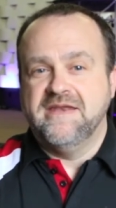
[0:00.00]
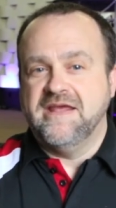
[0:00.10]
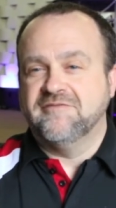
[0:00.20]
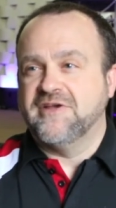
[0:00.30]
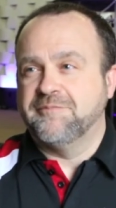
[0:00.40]

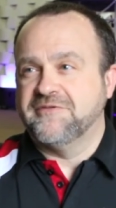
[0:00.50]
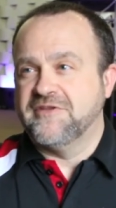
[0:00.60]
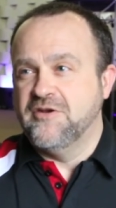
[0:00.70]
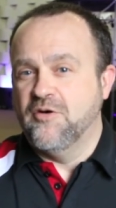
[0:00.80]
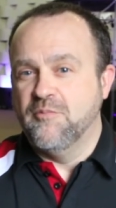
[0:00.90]
Names help
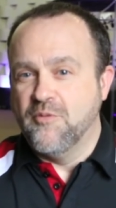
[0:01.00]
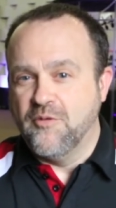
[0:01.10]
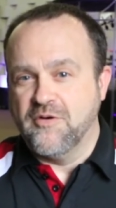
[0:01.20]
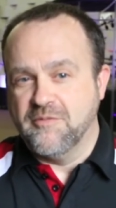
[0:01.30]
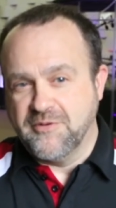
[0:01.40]
us to know
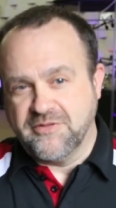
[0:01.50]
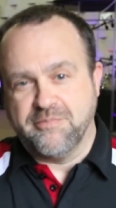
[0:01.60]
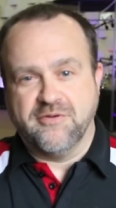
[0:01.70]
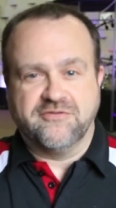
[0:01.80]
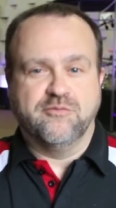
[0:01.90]
more about
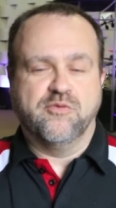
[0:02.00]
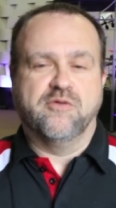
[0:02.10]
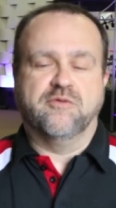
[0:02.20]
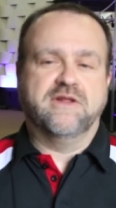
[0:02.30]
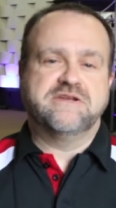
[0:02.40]
the person
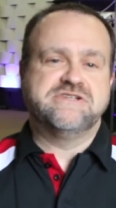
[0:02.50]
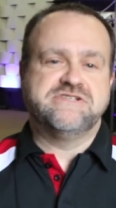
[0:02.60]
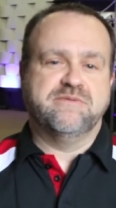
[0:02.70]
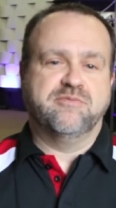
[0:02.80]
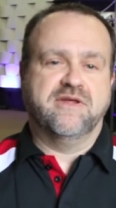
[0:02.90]
we're in
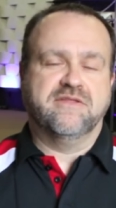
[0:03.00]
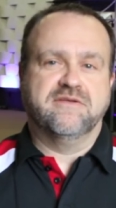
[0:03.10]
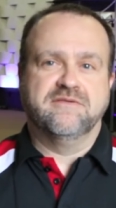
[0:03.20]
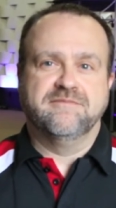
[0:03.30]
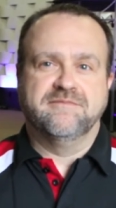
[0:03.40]
relationship with.
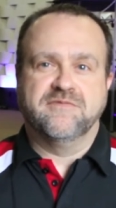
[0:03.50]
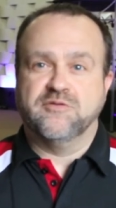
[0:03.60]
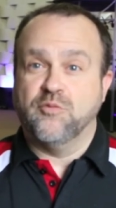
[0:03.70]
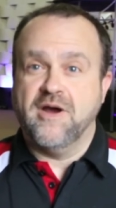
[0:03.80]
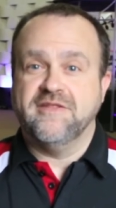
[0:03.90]

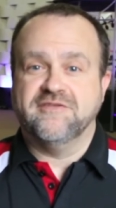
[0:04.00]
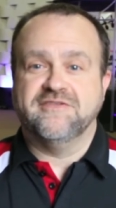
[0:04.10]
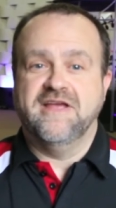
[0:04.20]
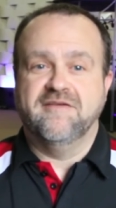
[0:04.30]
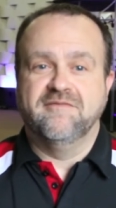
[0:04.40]
So, why
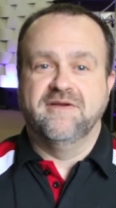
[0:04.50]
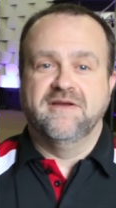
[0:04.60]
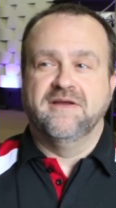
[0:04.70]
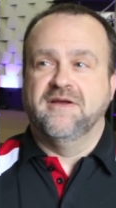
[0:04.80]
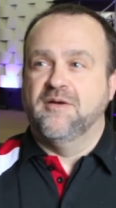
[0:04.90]
this name?
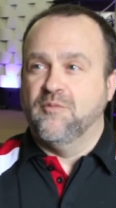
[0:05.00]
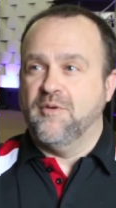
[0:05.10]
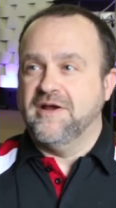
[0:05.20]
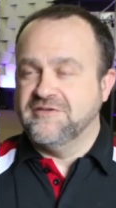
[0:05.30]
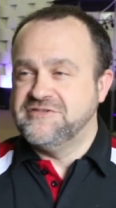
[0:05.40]

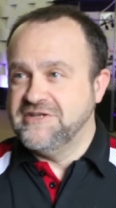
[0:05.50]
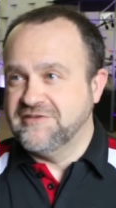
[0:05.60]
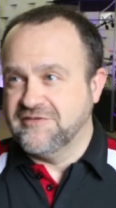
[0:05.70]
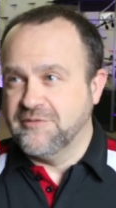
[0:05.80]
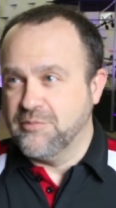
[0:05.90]
Why is
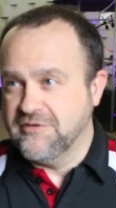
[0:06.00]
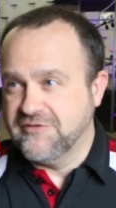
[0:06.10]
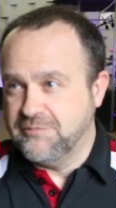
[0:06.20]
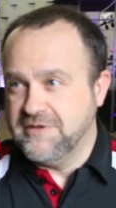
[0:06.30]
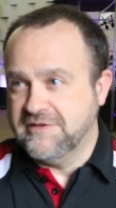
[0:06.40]
Jesus the
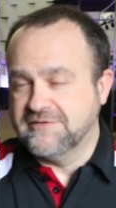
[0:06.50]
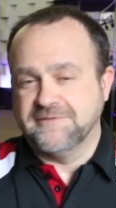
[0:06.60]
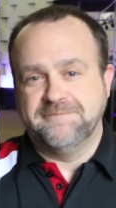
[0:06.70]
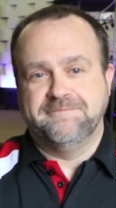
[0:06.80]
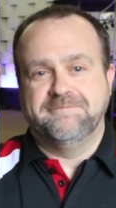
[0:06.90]
Prince of
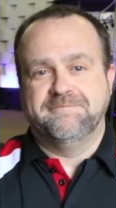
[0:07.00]
Peace?